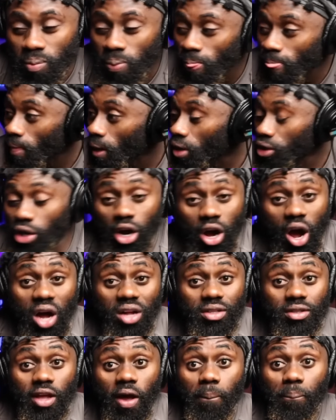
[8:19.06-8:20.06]
You gonna
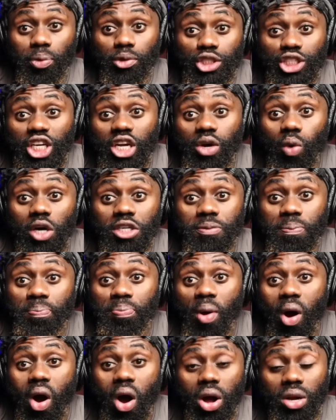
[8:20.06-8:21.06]
think Putri was
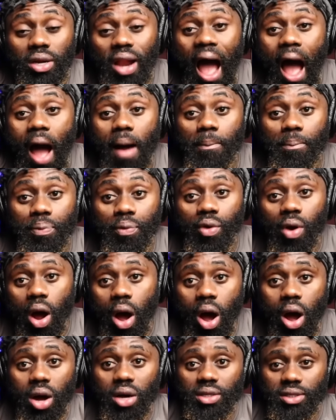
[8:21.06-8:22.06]
born
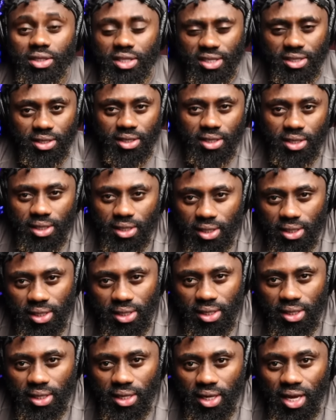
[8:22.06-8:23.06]
abroad?
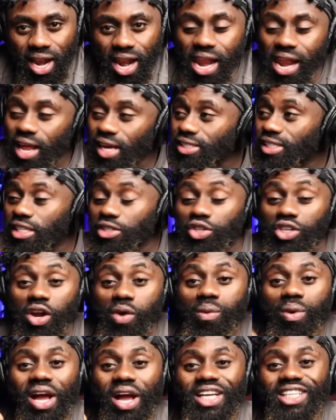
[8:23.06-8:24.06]
Listen to the
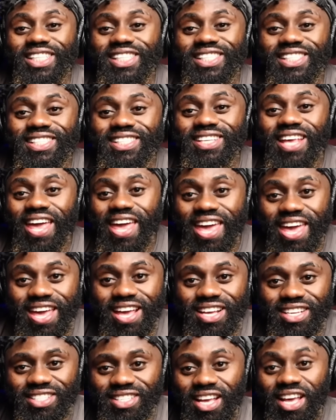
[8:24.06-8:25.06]
way she
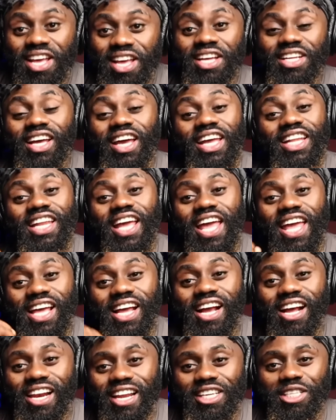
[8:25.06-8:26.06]
sings in
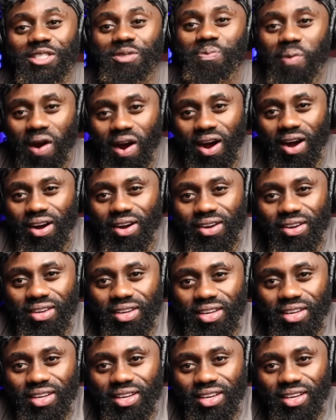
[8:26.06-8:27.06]
English, bro.
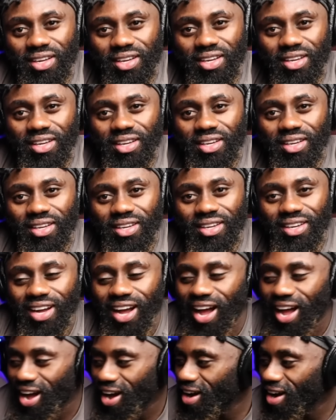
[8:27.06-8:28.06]

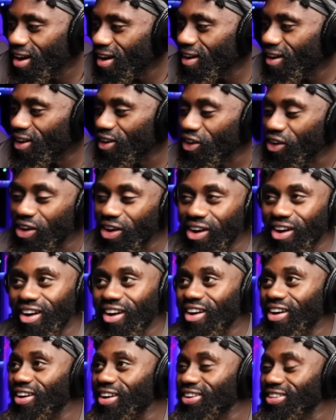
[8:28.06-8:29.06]
Oh, Lord.